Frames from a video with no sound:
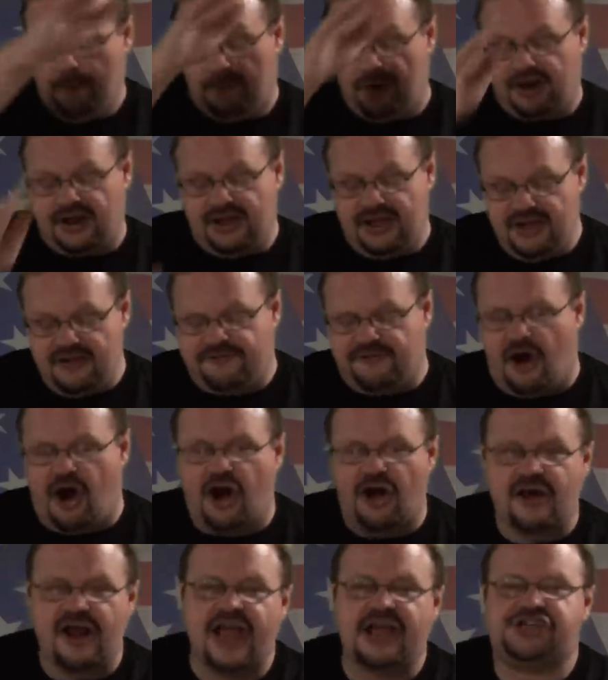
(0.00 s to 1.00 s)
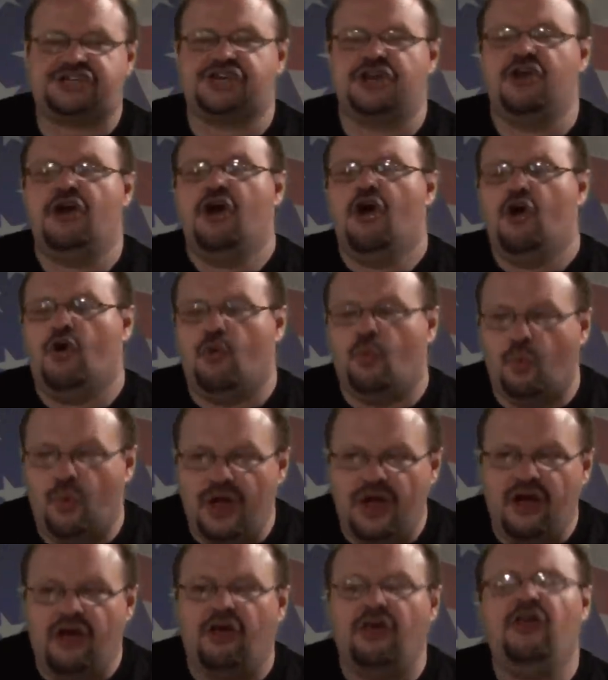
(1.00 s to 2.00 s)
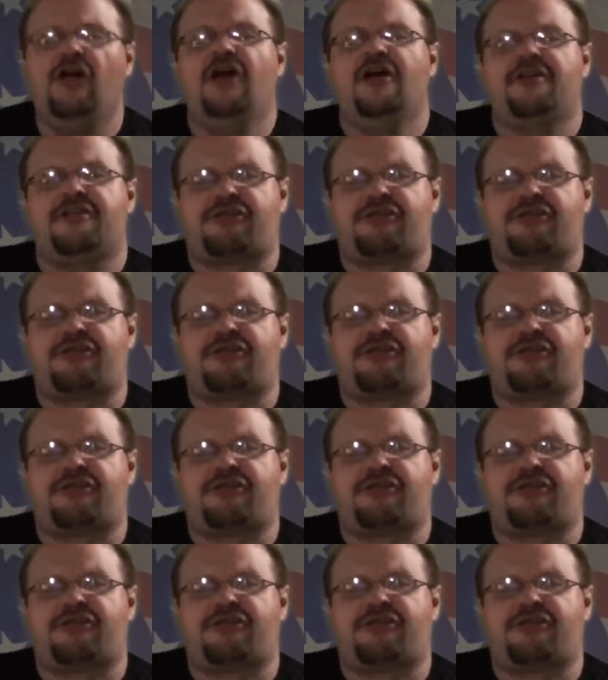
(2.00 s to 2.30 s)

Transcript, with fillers: but if our nation will